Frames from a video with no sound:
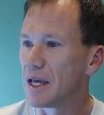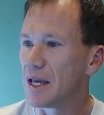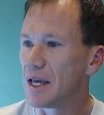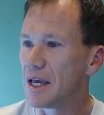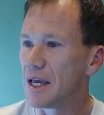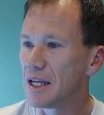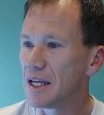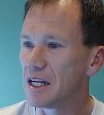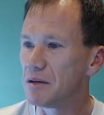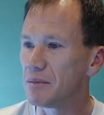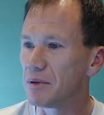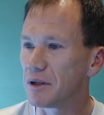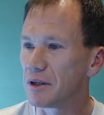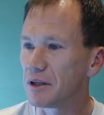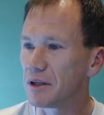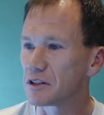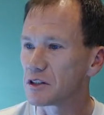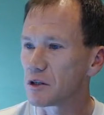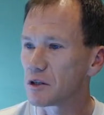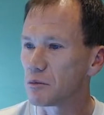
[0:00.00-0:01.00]
Any
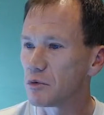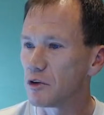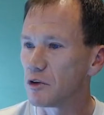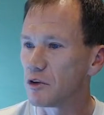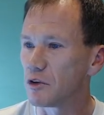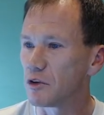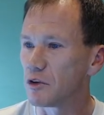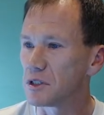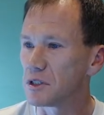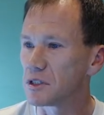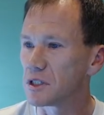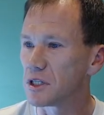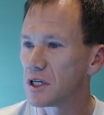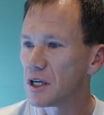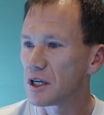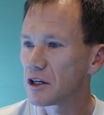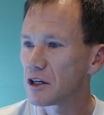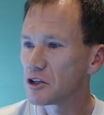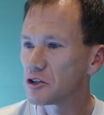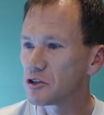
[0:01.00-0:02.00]
buildings or improvements
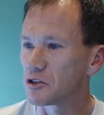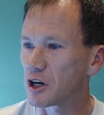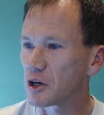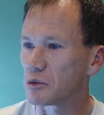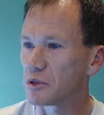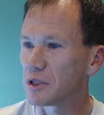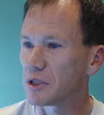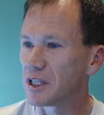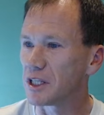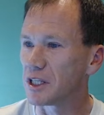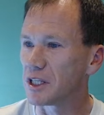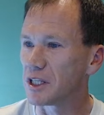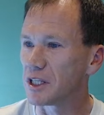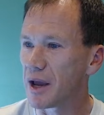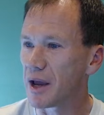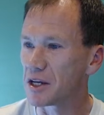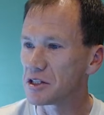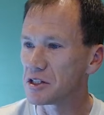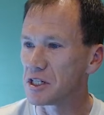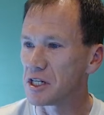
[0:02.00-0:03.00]
constructed within the
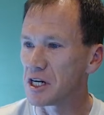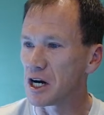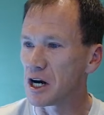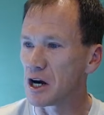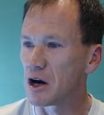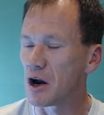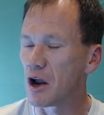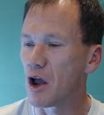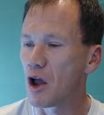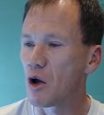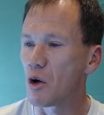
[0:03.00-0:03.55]
past year